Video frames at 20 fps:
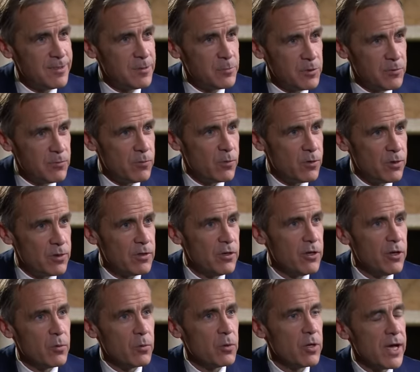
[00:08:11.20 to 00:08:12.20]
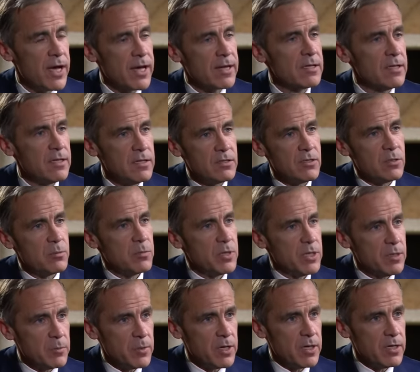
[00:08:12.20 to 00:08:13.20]
before. No, we're acting to
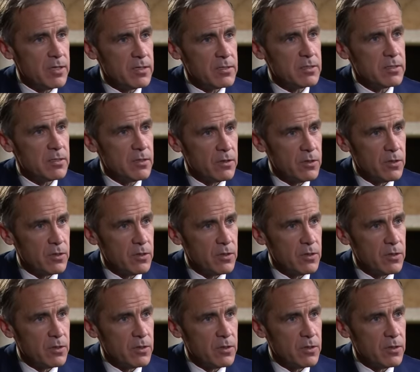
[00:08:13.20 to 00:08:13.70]
minimize